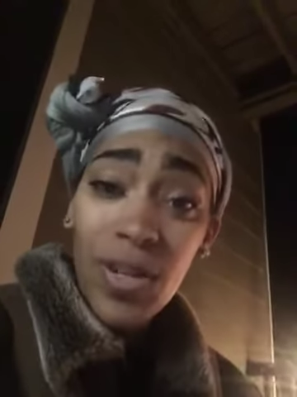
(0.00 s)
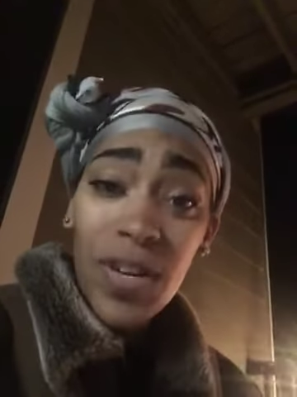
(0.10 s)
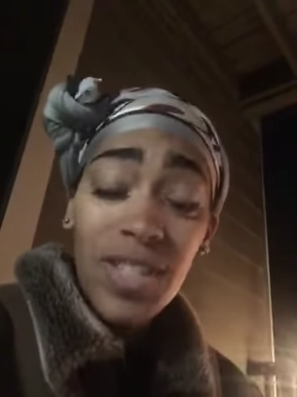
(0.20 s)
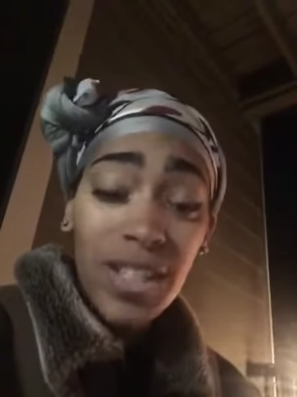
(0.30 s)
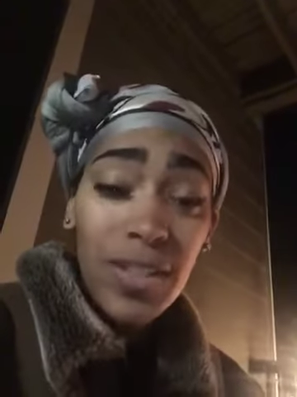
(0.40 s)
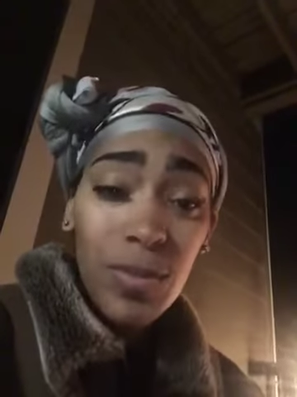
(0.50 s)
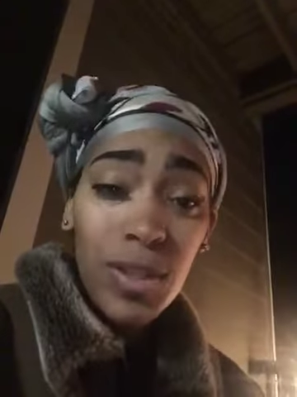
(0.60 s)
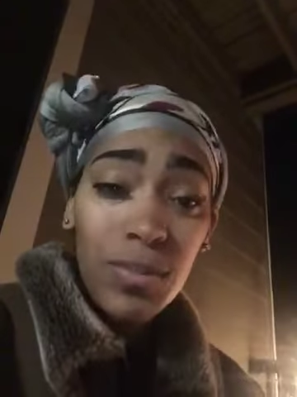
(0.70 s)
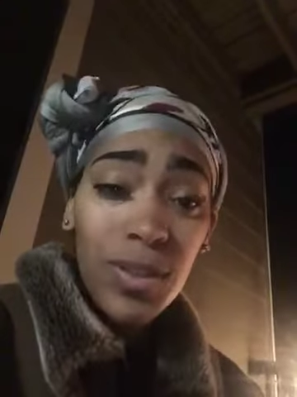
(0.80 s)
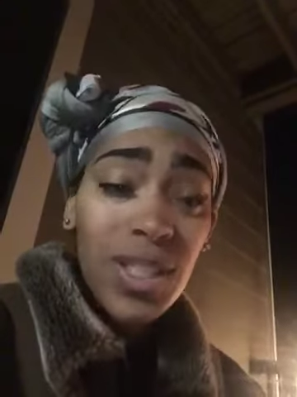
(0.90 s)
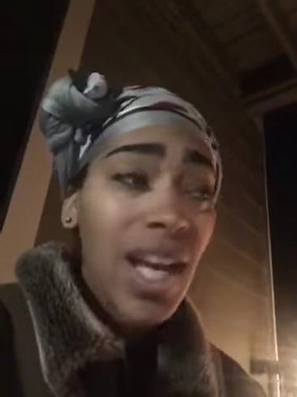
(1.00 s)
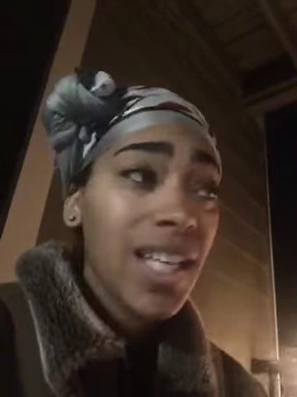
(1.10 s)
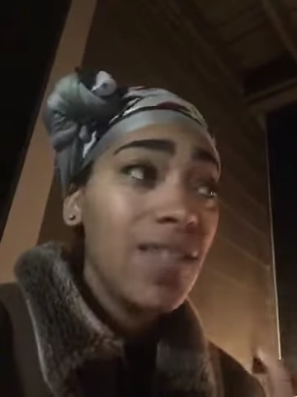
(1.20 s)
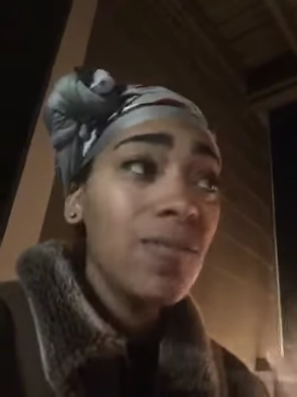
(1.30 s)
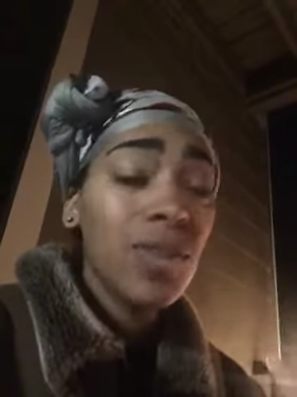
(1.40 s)
of dealing with the Most High,
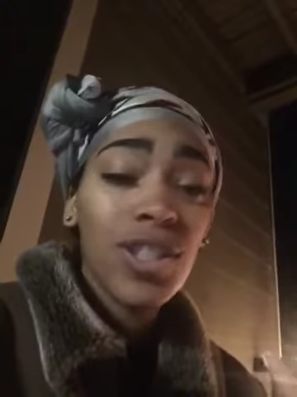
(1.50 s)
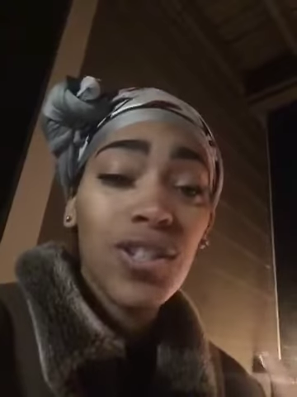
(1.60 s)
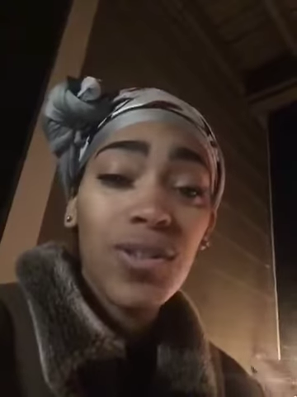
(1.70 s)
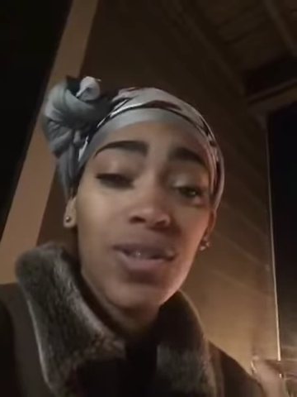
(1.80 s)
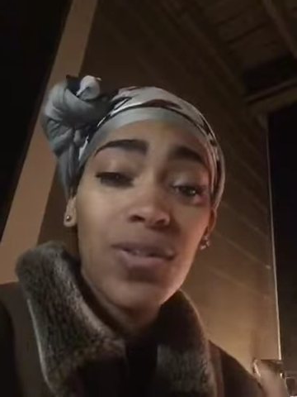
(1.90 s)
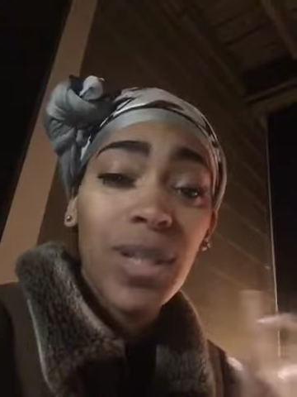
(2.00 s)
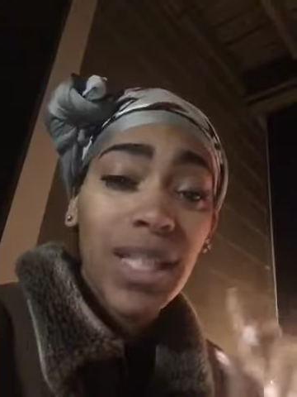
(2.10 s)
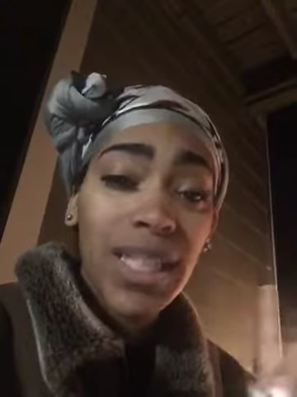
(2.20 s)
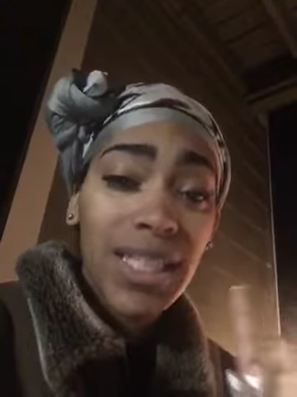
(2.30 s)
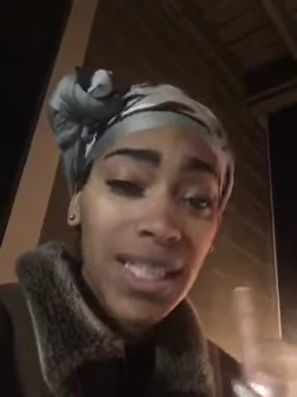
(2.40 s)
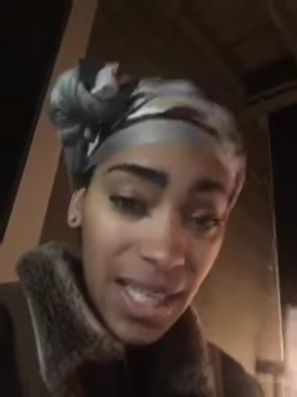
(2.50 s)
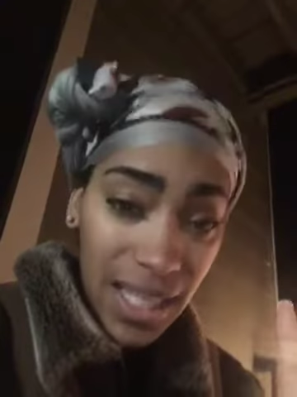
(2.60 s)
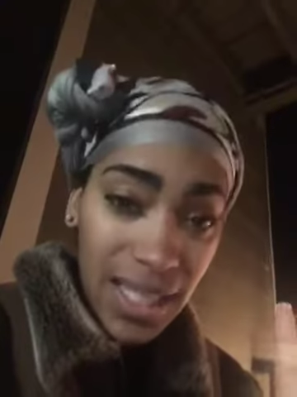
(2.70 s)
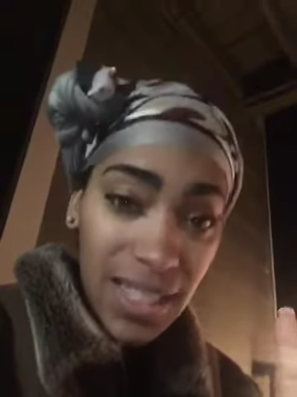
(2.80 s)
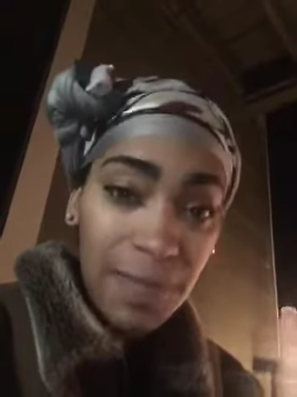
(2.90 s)
He wants you to do what He
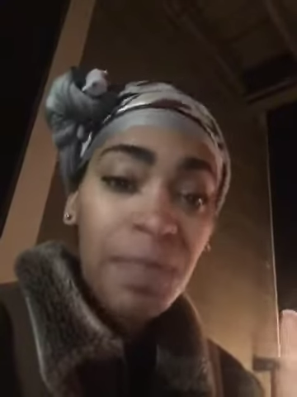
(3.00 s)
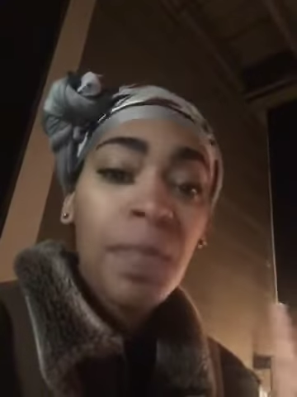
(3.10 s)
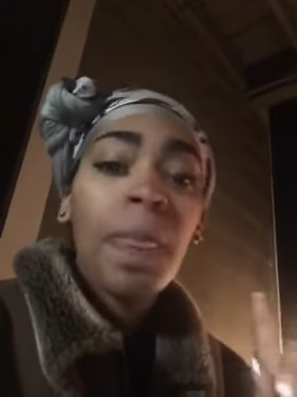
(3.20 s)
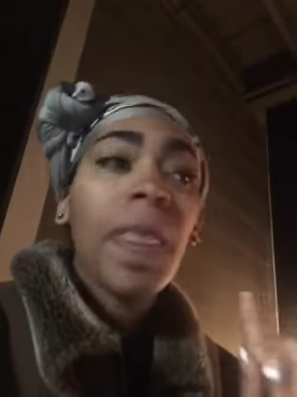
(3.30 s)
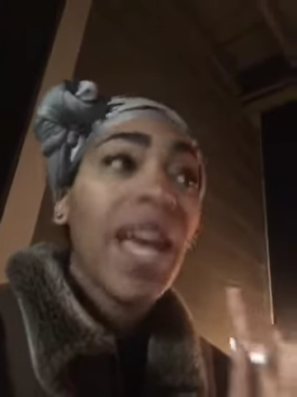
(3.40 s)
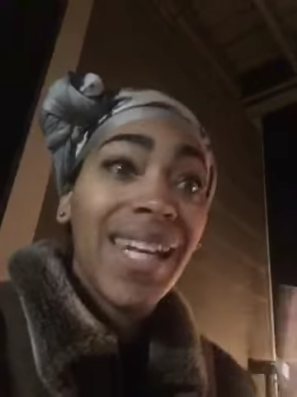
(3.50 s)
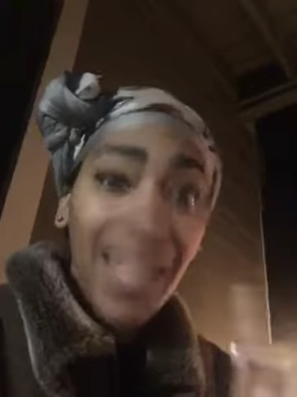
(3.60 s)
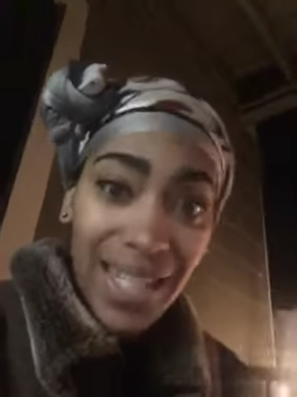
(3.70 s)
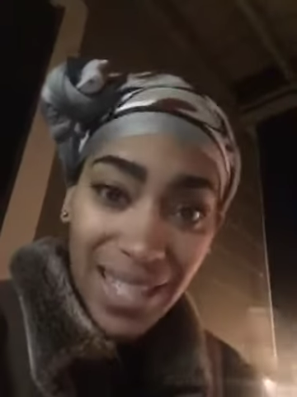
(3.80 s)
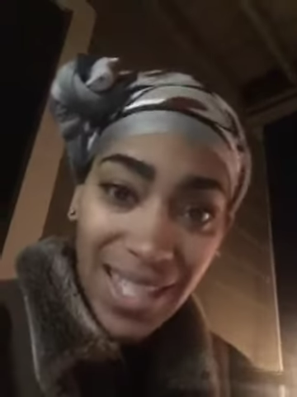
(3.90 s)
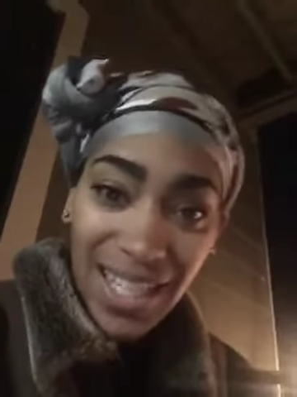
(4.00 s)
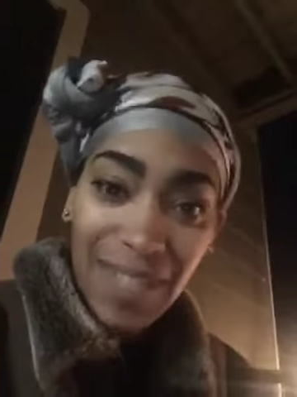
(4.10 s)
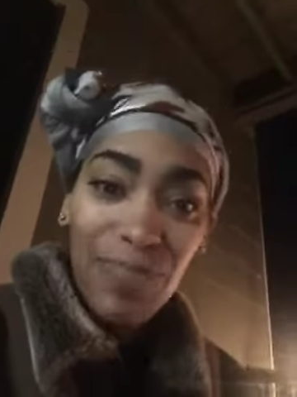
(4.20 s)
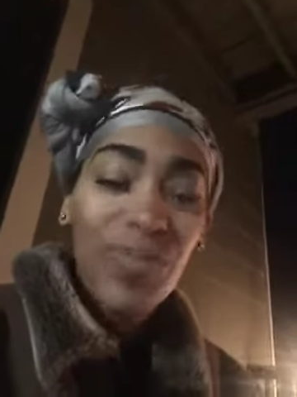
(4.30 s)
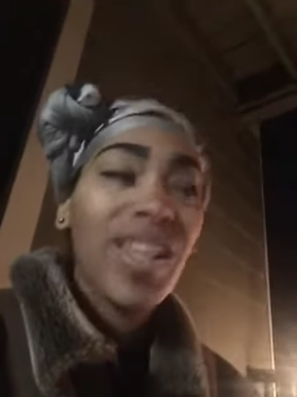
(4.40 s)
says and not sin.